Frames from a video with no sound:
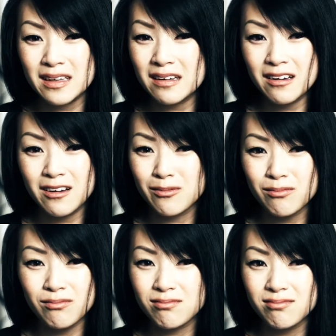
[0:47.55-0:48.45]
then
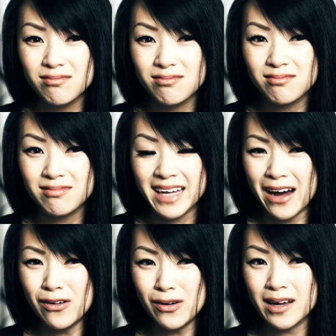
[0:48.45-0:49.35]
um,
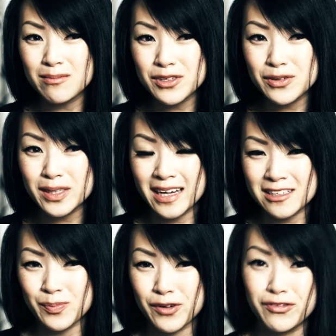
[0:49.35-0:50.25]
now I'm doing it
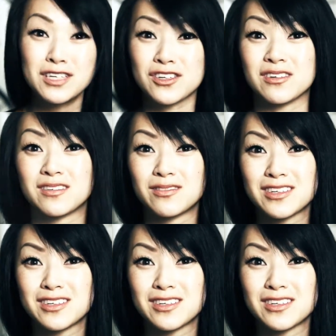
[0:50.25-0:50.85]
as a profession.